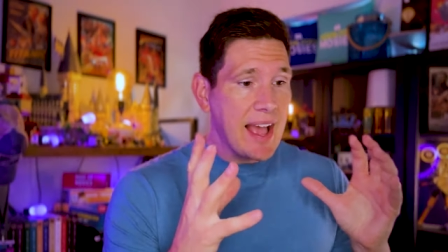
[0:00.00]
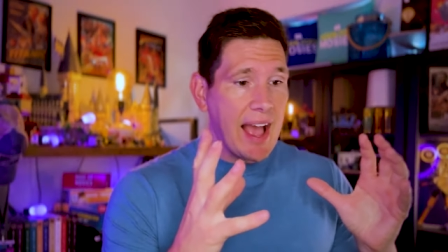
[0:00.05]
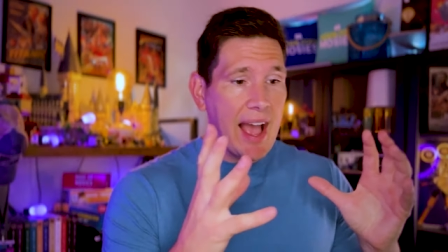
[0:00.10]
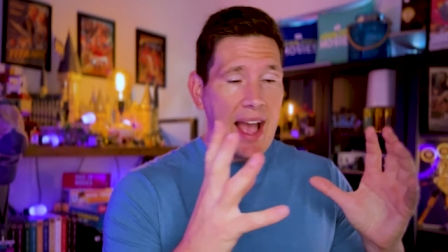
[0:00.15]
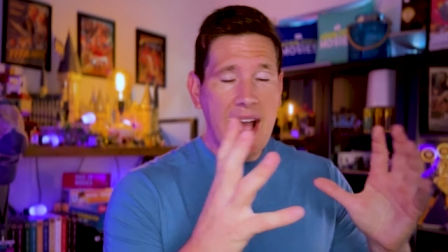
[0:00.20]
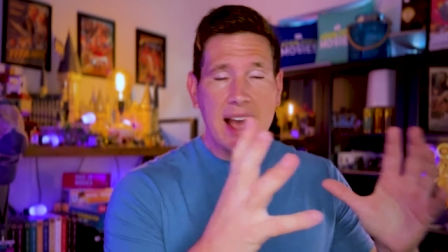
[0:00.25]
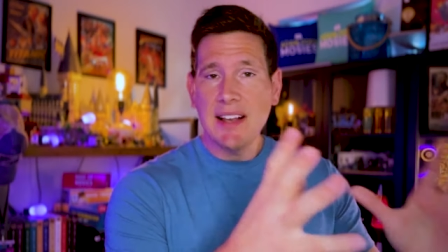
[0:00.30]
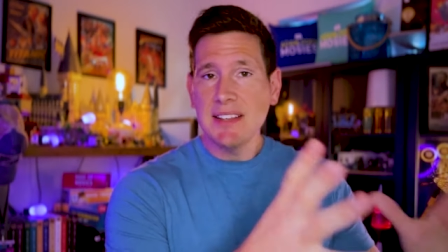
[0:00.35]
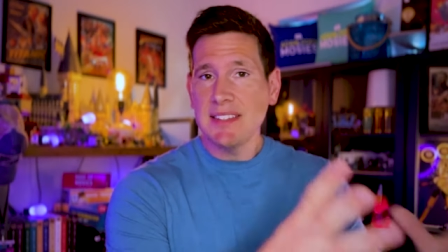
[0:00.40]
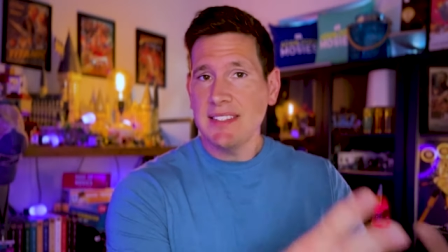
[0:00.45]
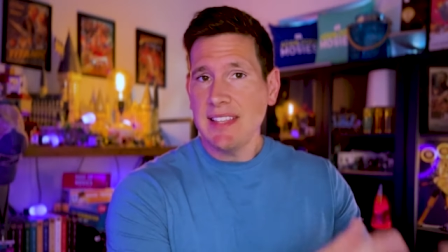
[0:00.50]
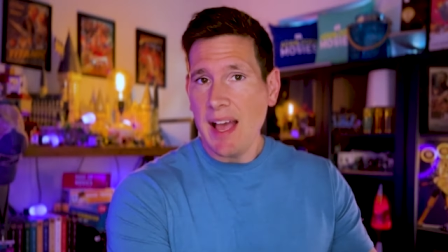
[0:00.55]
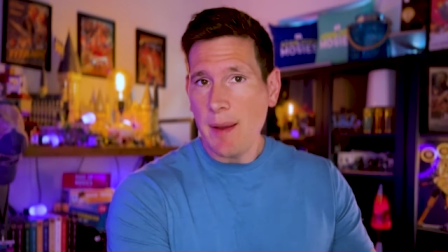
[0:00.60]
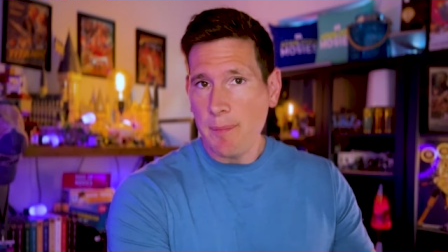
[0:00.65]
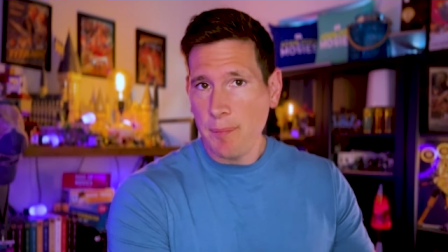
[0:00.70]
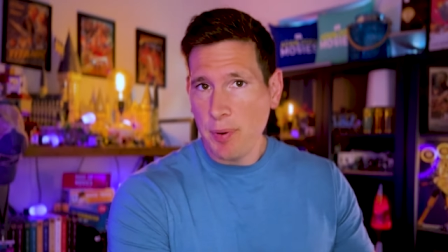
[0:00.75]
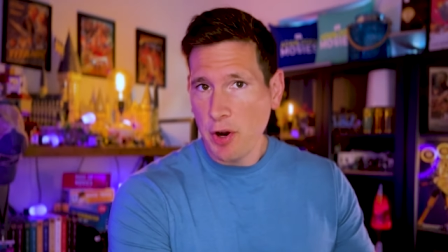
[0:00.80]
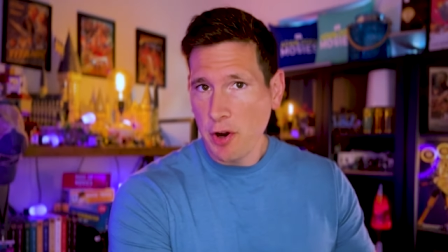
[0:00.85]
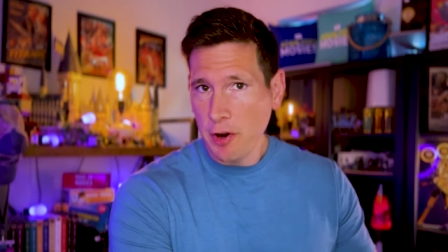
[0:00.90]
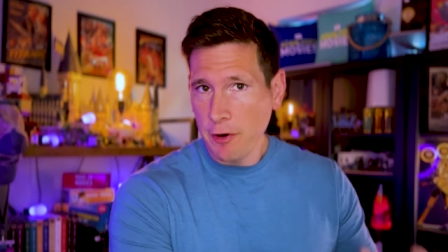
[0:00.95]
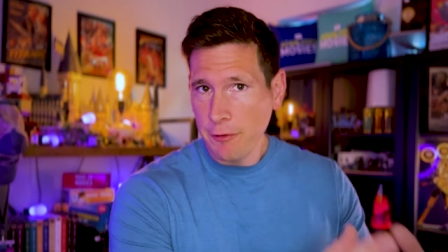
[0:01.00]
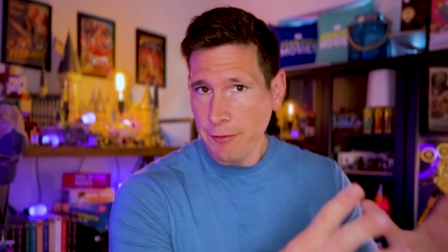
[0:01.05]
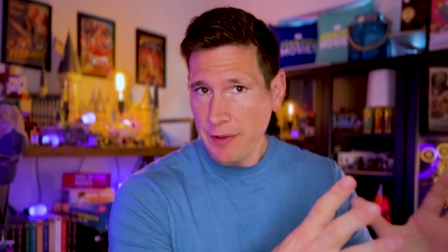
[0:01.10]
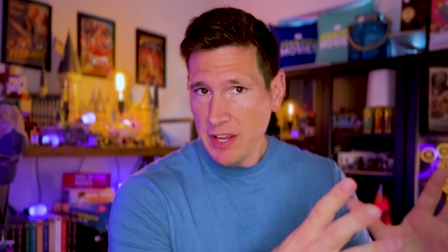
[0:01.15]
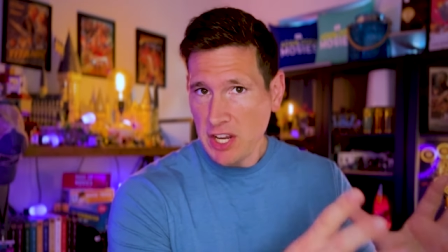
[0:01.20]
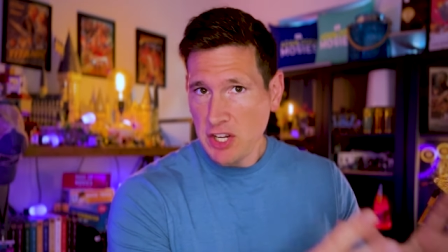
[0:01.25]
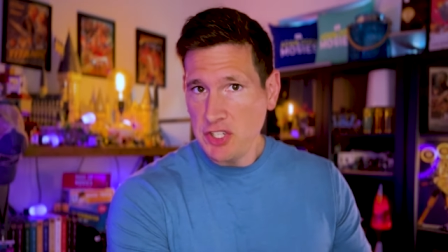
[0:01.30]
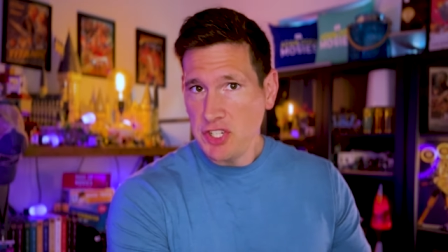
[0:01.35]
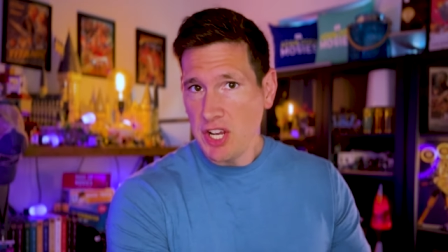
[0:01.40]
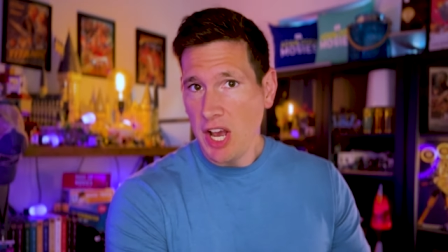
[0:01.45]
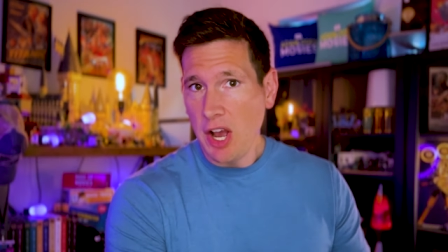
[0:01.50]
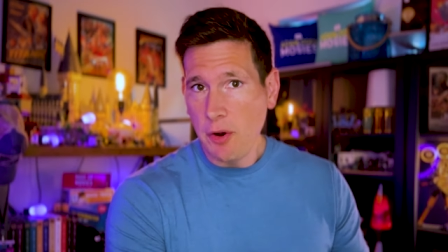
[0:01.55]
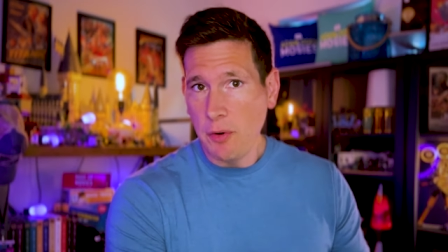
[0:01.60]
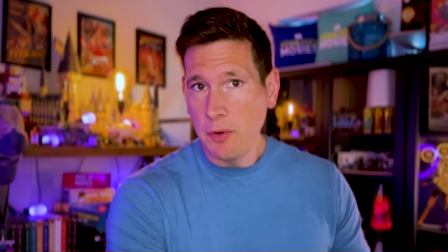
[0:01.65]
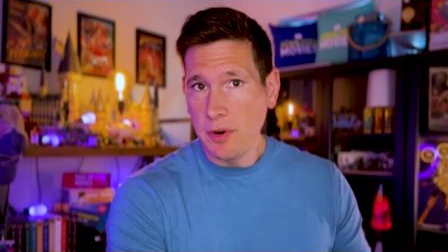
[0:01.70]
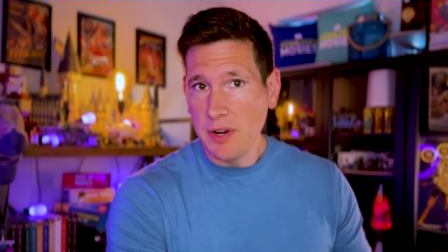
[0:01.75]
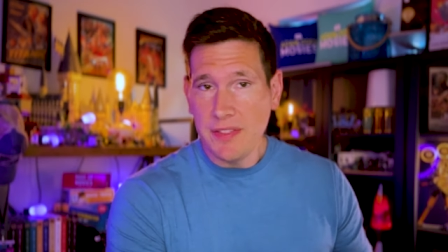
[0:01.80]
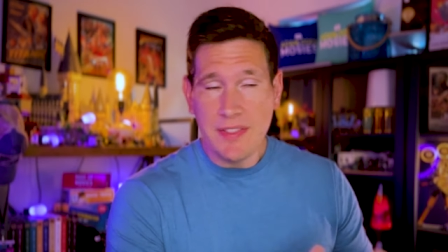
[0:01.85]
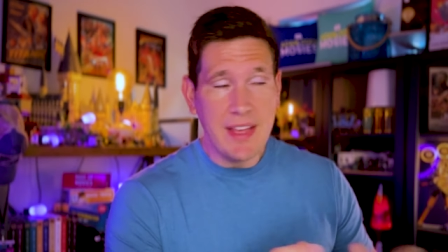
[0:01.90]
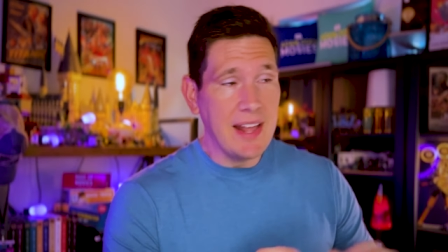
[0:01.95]
has that perfect
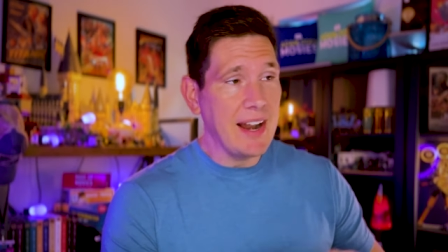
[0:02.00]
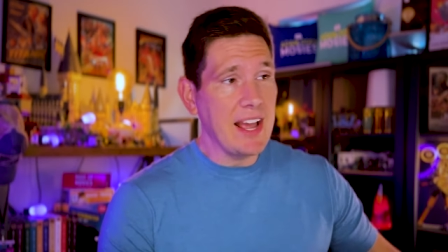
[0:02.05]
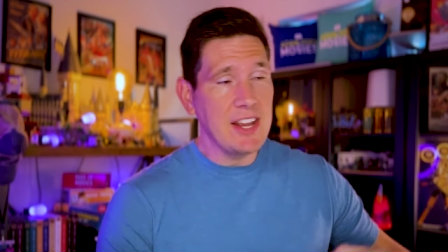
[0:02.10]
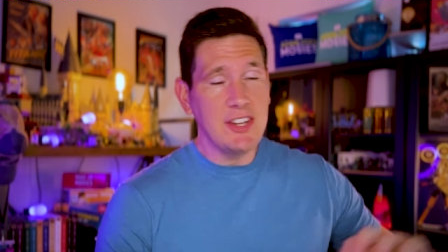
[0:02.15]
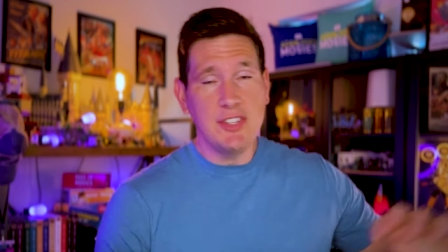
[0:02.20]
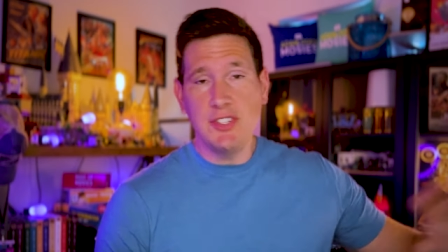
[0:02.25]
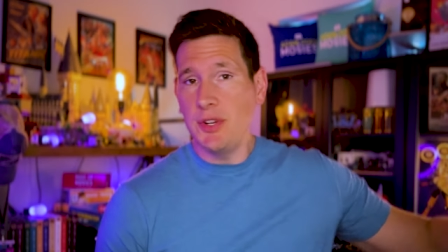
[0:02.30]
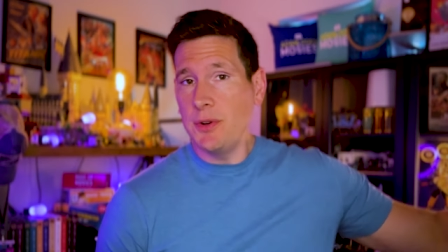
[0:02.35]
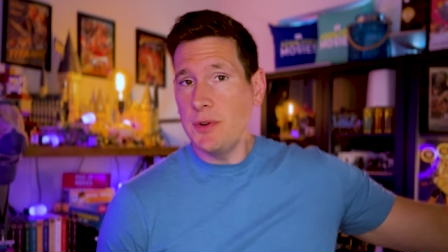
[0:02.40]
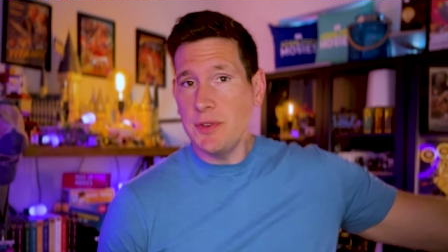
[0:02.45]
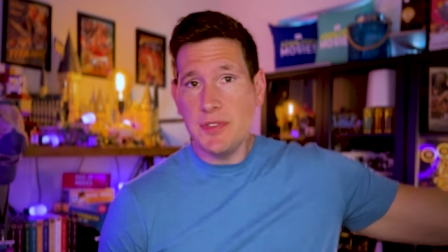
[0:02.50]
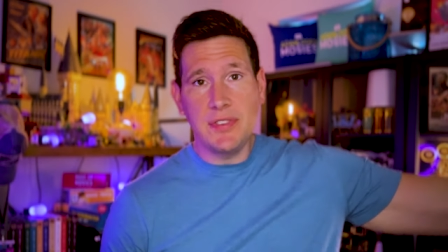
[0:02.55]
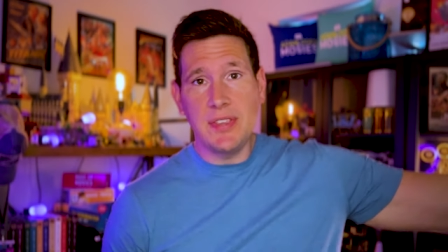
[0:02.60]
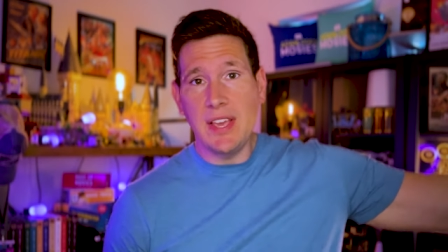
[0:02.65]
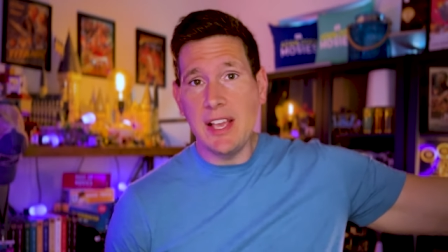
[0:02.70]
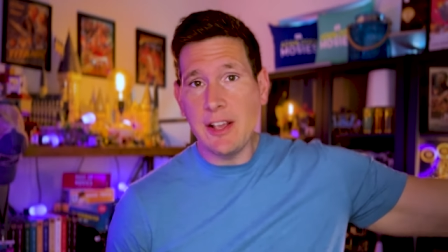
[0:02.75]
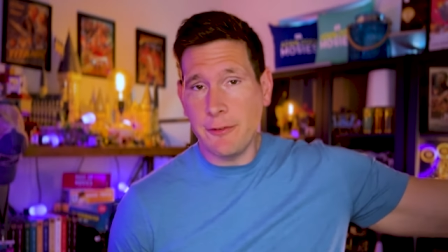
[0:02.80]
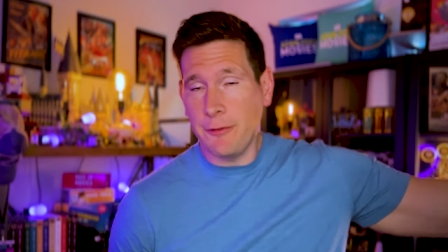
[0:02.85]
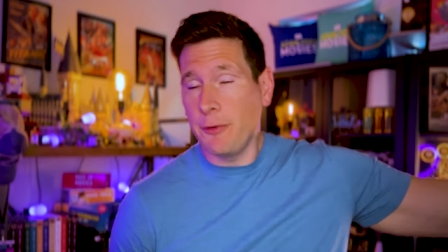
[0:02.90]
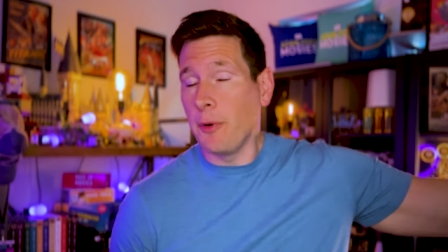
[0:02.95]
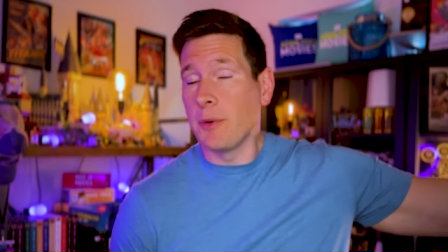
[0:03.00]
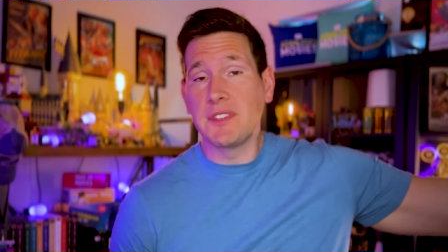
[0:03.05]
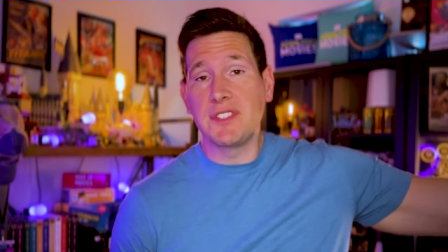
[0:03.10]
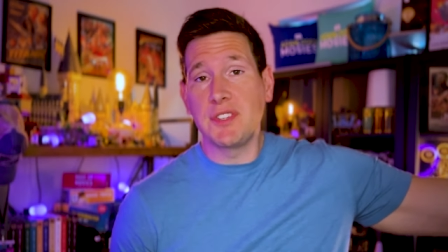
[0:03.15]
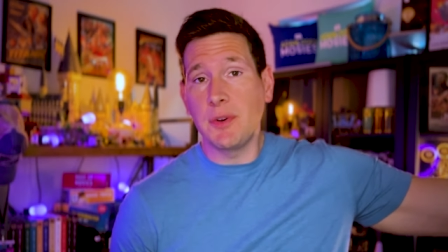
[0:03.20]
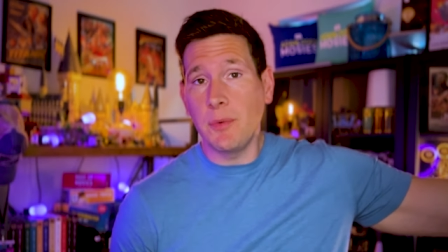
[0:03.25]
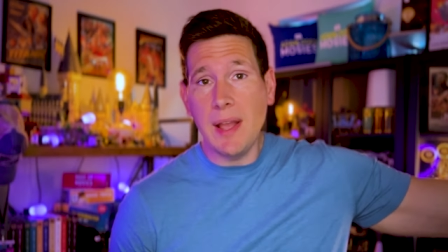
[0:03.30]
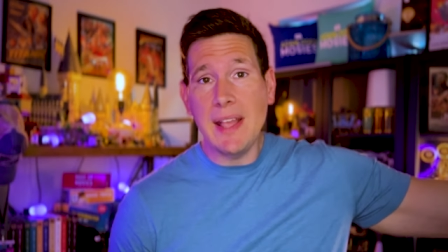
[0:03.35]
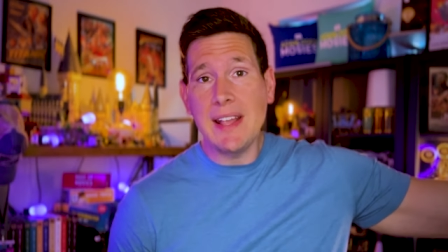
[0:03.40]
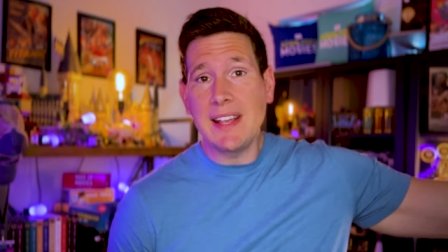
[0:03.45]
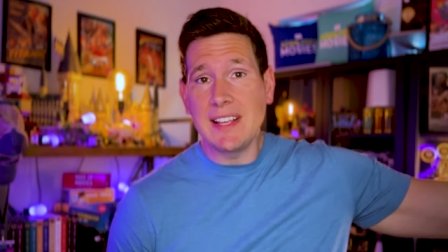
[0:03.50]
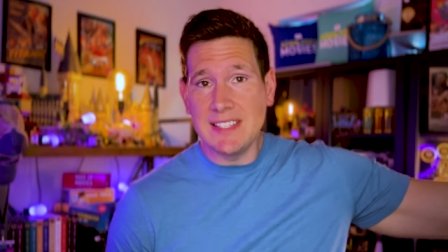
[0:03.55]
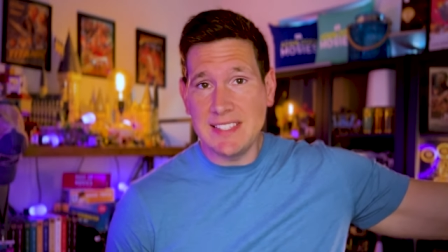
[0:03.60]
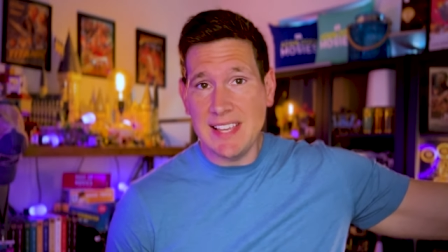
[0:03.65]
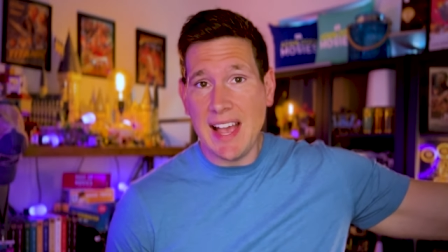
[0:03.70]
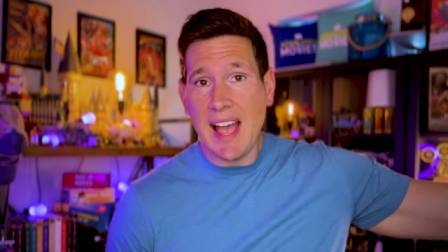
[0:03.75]
tone that I do think Force Awakens